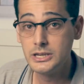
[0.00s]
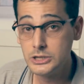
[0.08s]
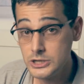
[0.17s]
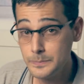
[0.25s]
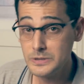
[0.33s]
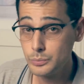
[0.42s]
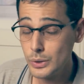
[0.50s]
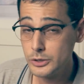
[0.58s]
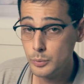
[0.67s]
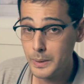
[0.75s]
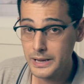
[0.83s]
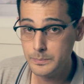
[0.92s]
the cheapest way
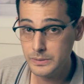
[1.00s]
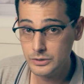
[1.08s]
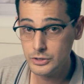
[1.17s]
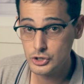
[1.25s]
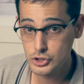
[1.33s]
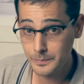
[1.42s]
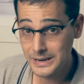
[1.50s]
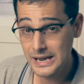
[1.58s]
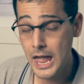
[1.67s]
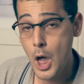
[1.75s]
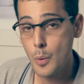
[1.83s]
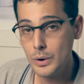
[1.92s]
to buy beer in
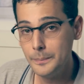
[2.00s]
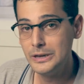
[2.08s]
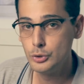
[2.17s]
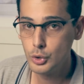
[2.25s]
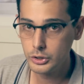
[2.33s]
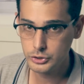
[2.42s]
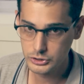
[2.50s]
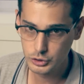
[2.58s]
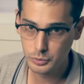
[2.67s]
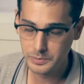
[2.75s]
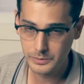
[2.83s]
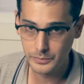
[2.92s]
Germany will be to go to the
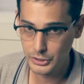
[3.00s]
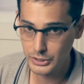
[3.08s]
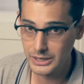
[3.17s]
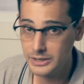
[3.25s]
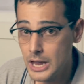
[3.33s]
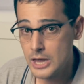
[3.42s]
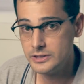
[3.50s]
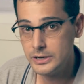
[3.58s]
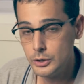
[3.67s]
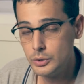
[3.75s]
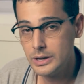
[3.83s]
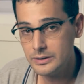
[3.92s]
supermarket.
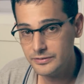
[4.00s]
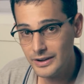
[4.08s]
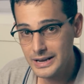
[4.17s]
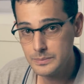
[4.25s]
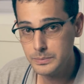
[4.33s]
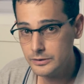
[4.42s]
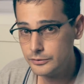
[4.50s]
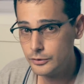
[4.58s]
There you can find beer